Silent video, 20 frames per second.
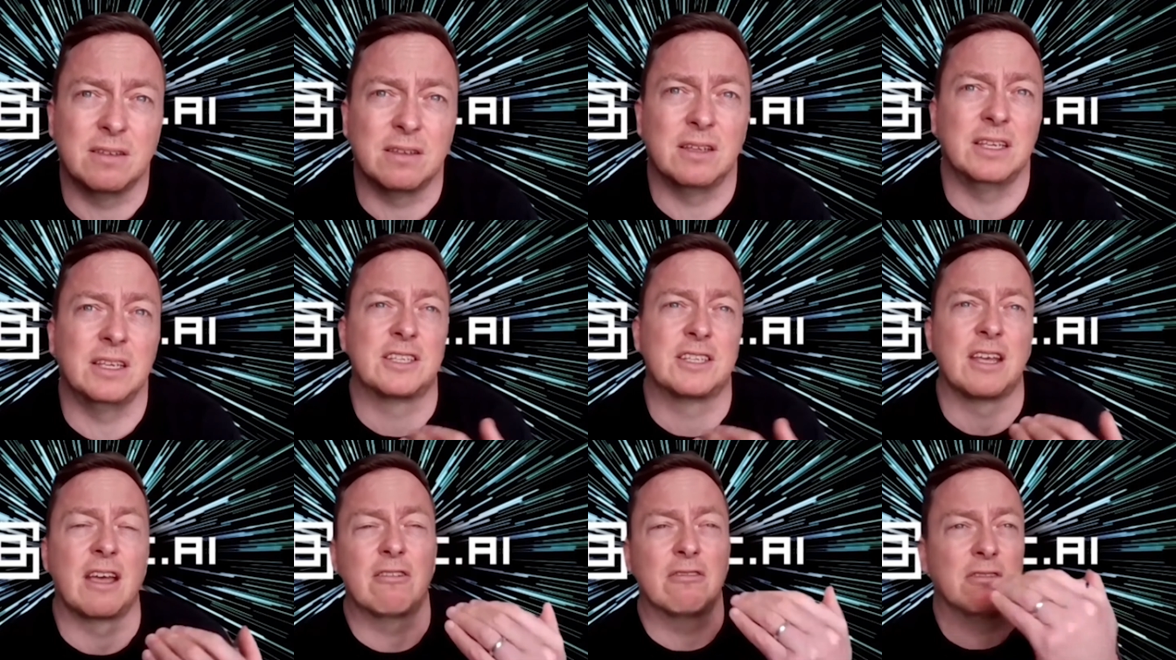
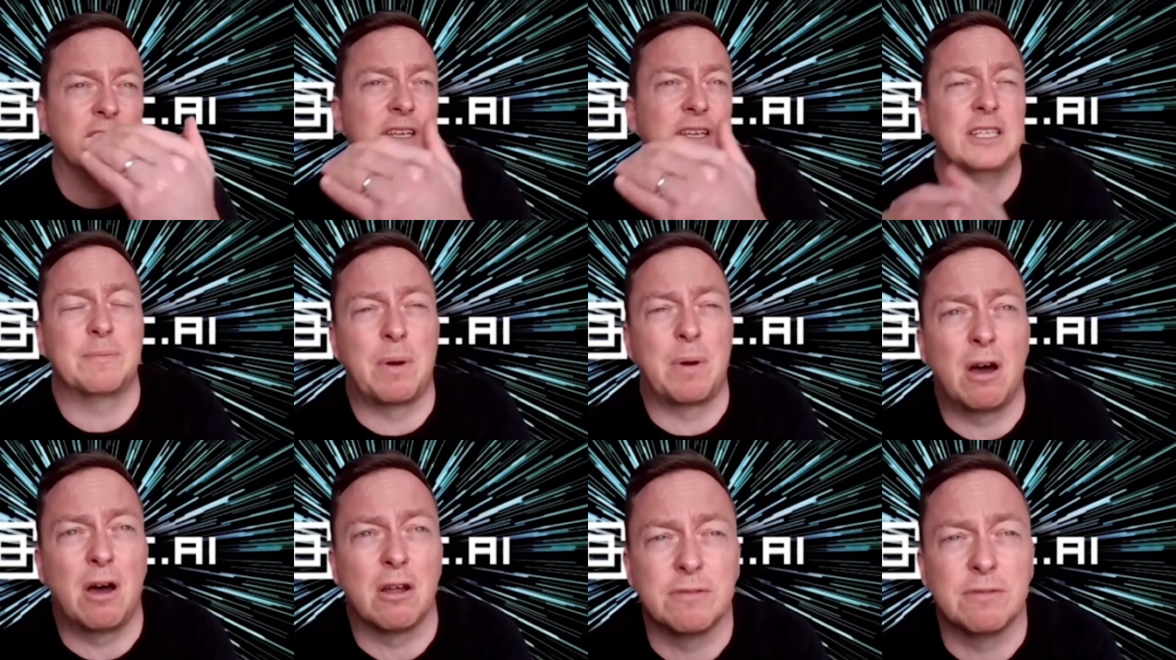integrally is
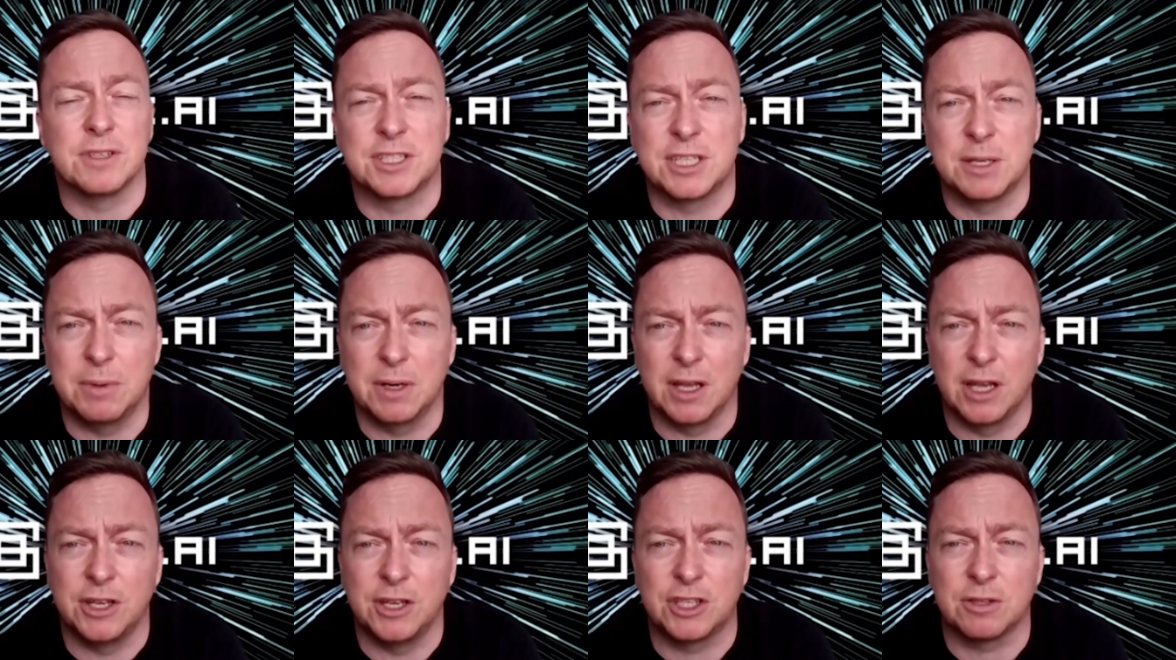part of the
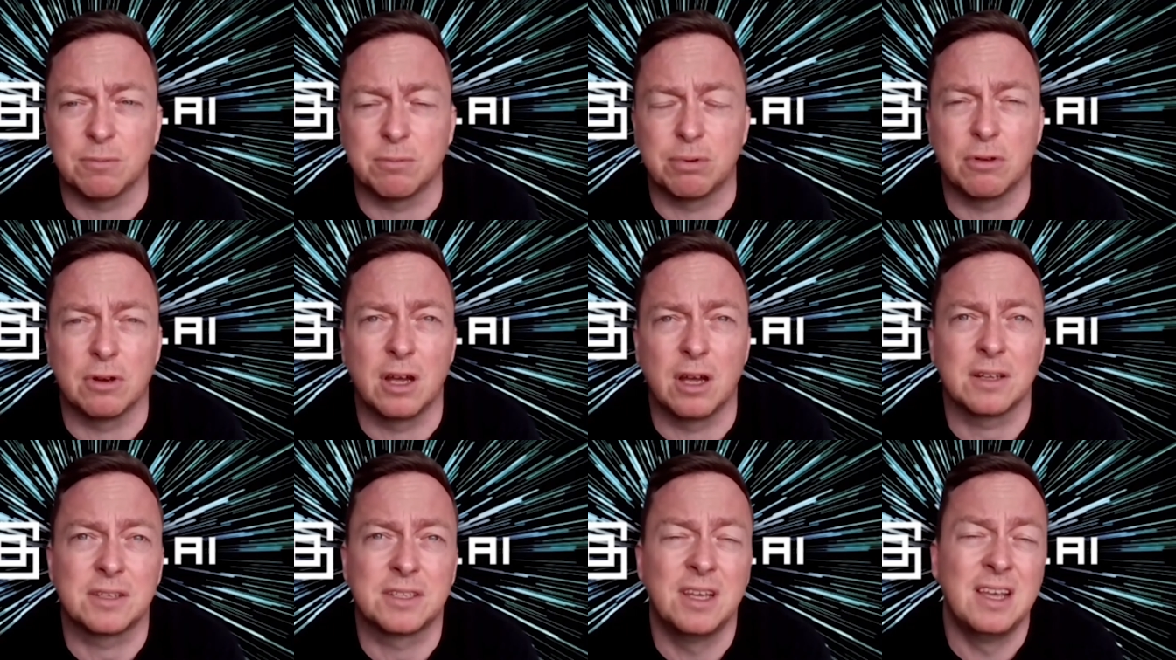simulation
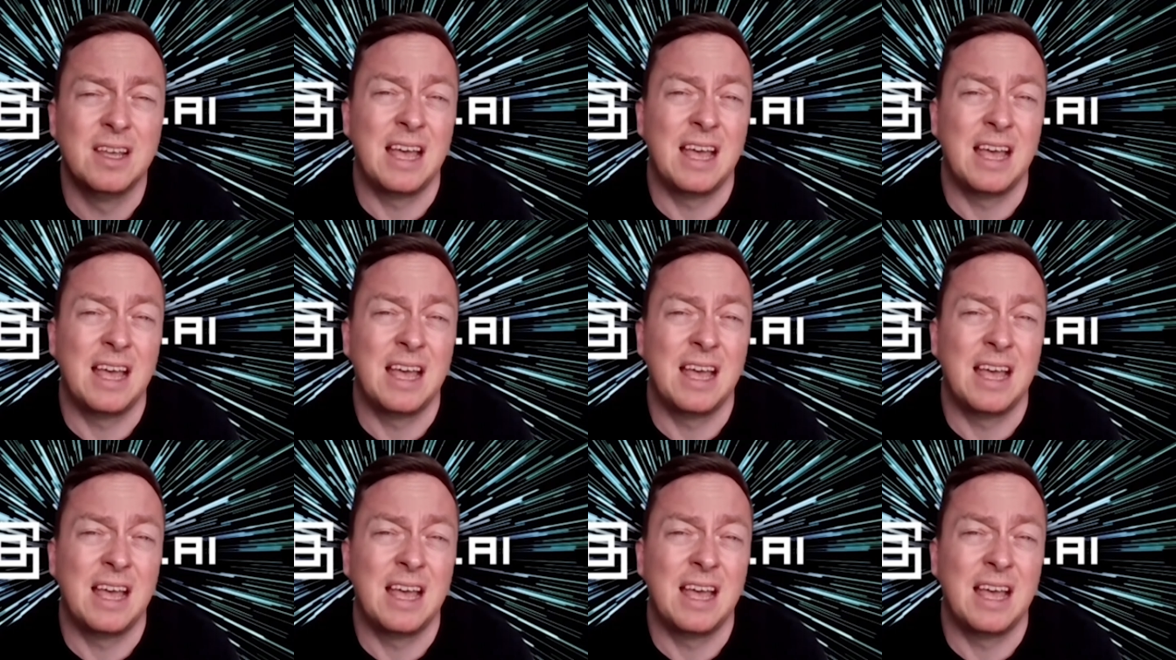product.